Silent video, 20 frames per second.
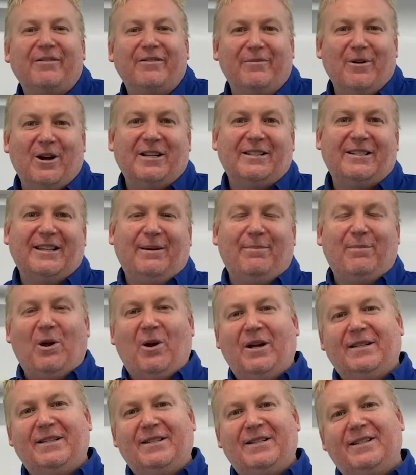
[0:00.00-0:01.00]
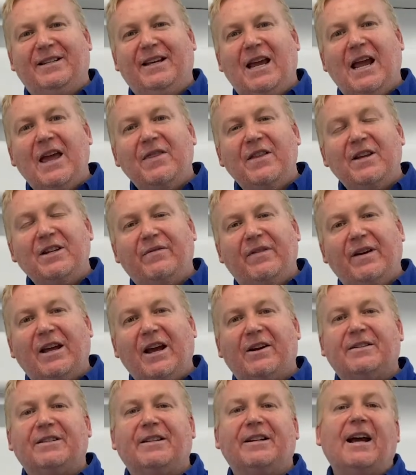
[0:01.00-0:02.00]
from Motorised Blinds. In this
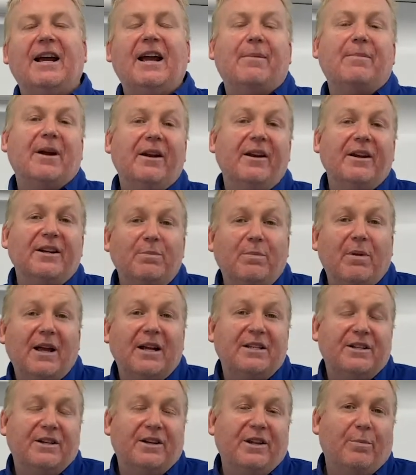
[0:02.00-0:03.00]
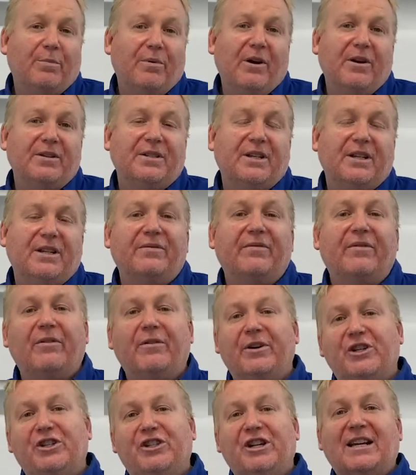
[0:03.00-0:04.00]
video today, I'm going to explain to you the process for
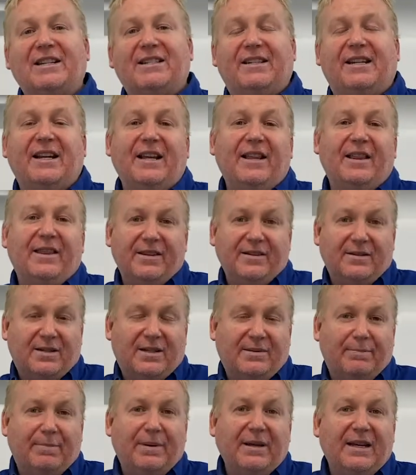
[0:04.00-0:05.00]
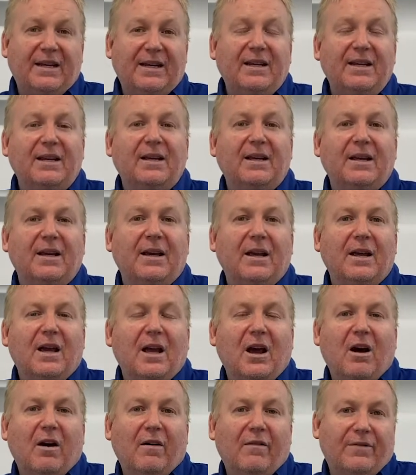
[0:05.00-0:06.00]
adjusting the speed
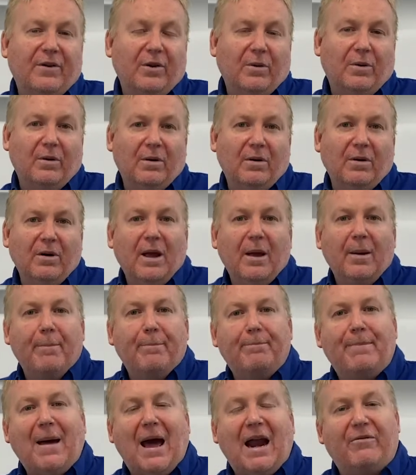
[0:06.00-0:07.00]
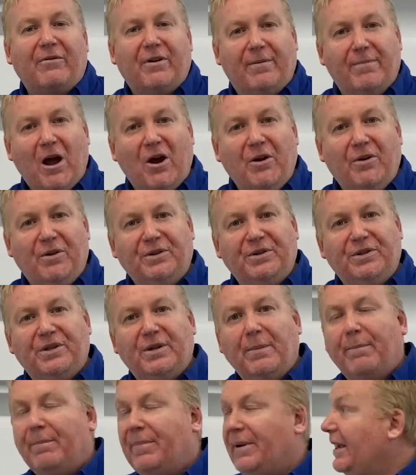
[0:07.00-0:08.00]
of your battery motors,
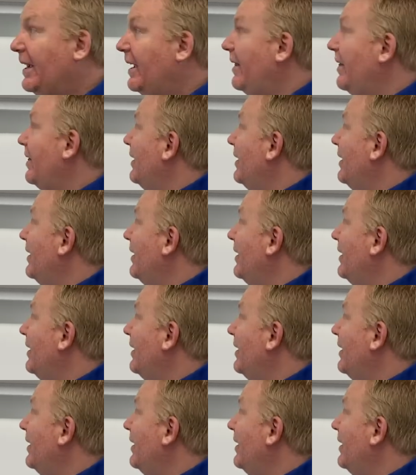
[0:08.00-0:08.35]
be it